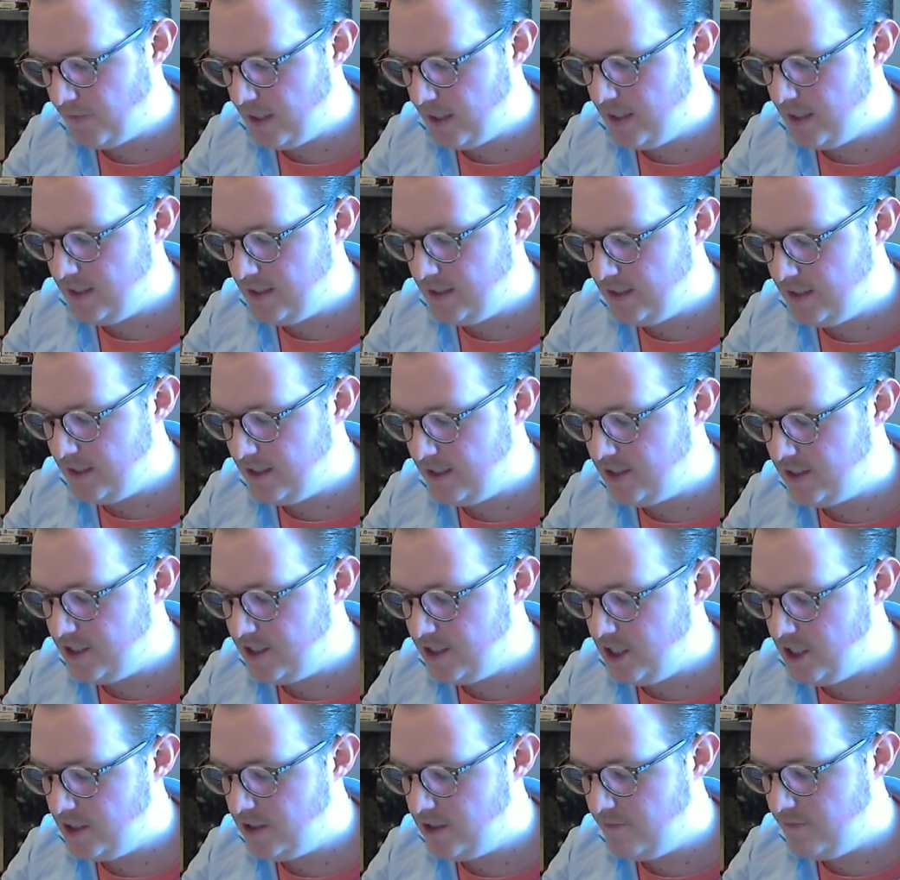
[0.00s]
And it says
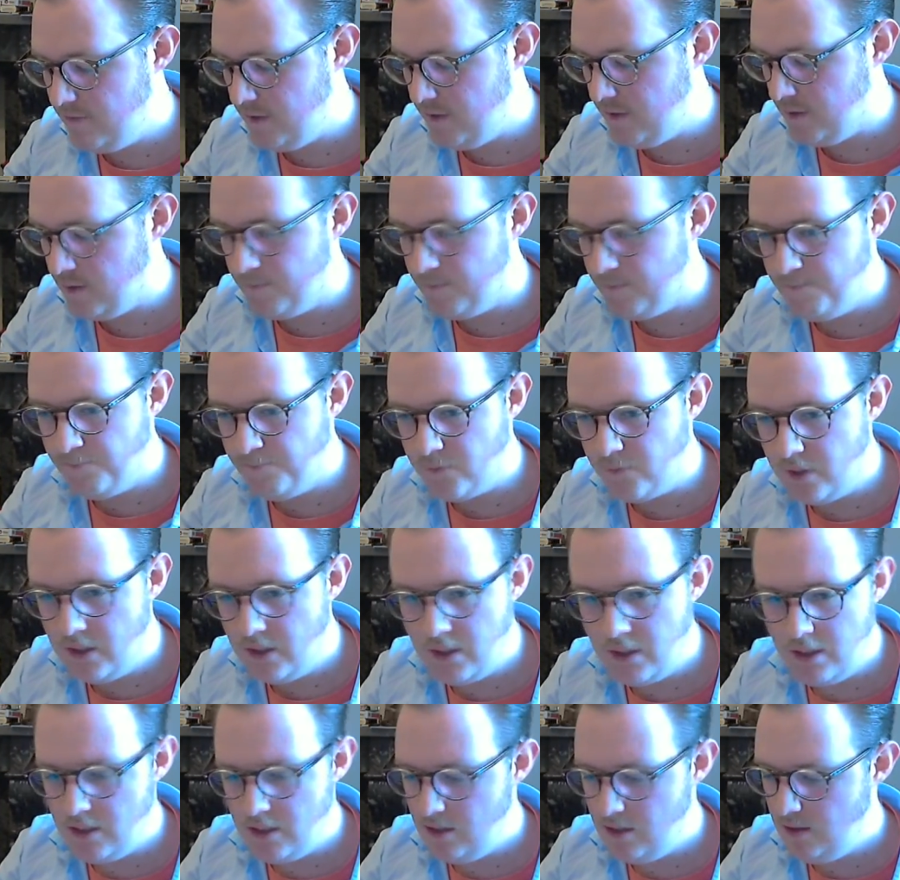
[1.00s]
Chesterfield
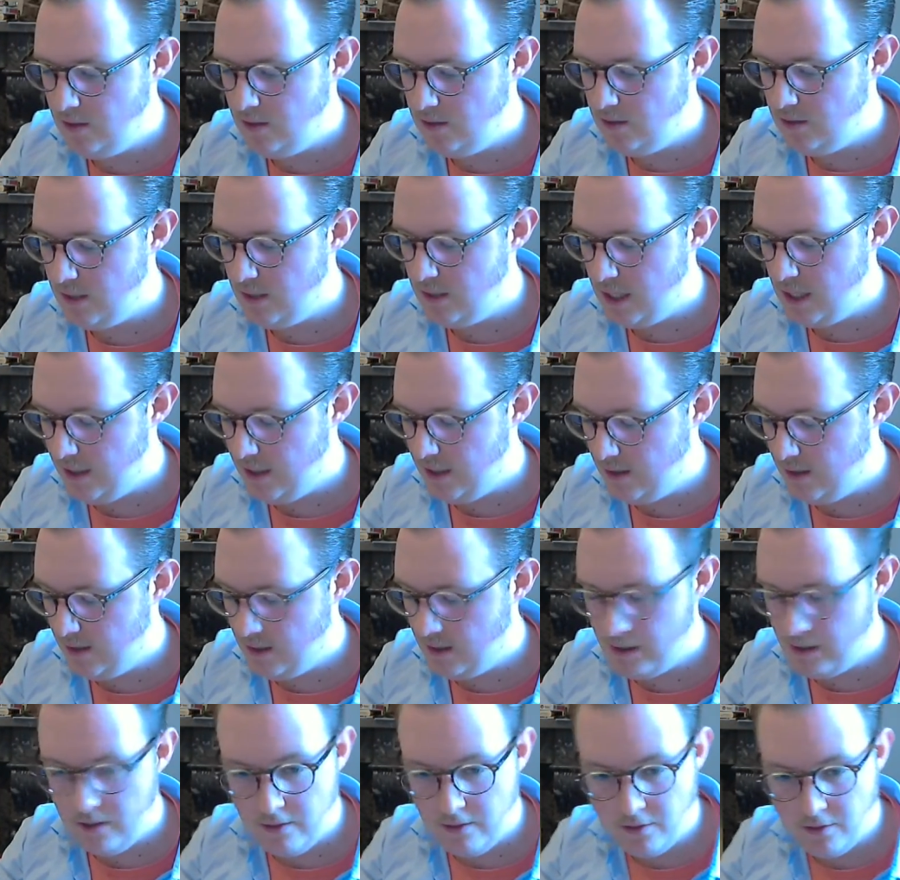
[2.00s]
in
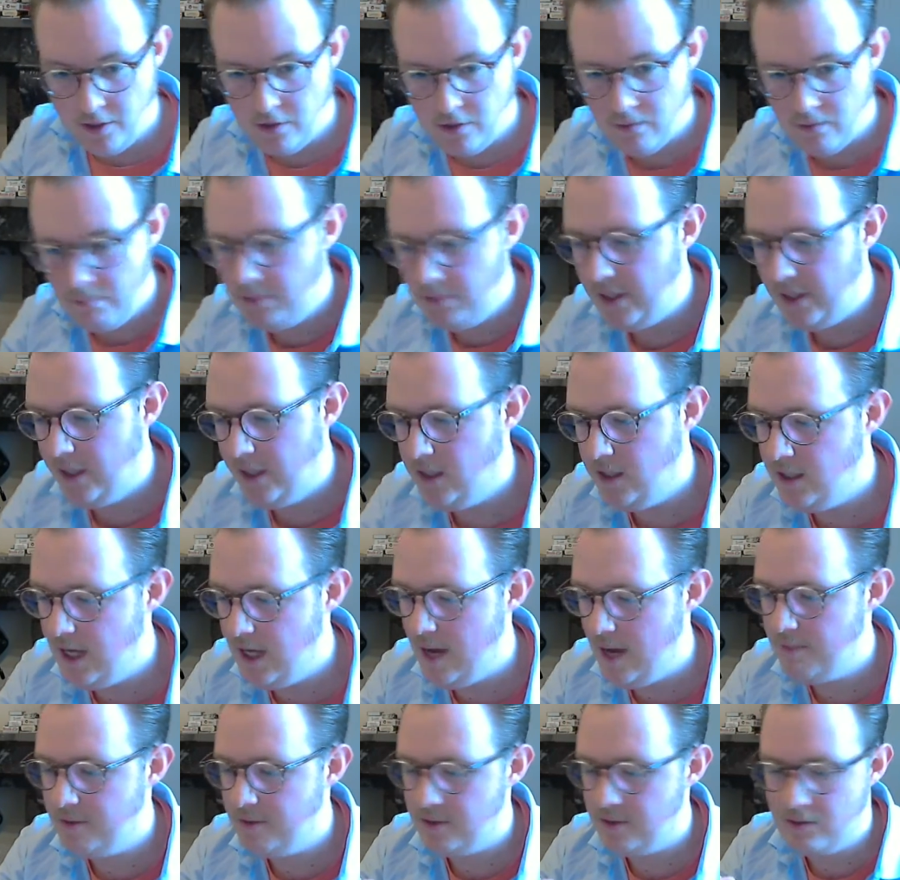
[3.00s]
plain
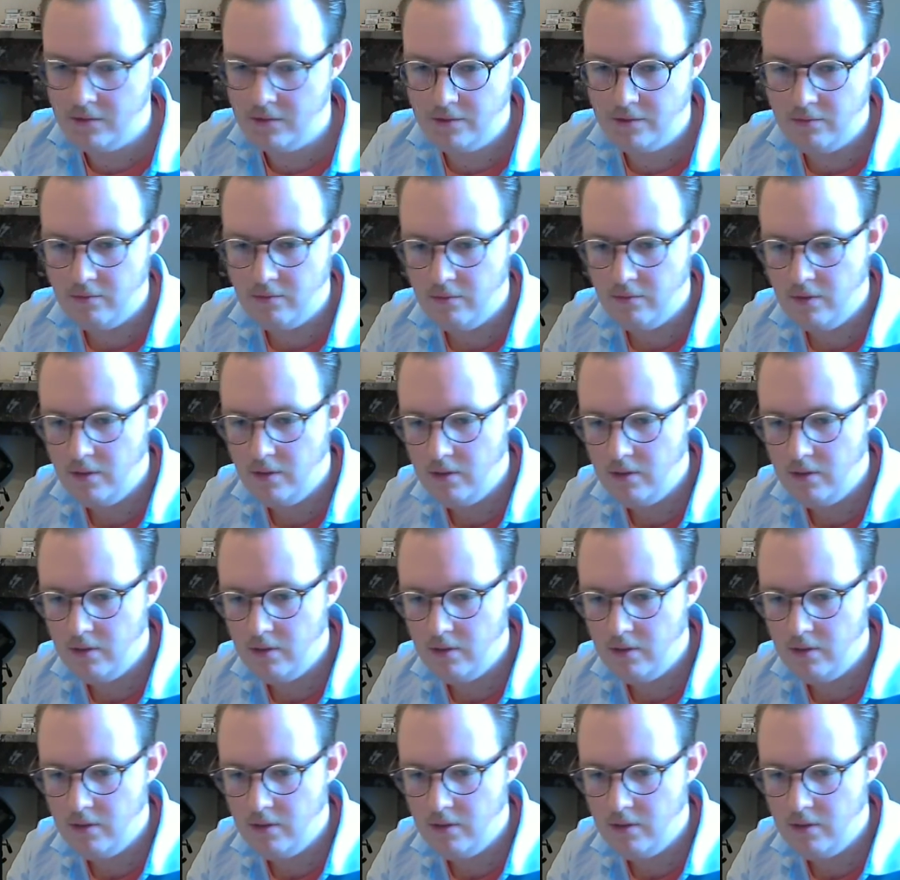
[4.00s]
capital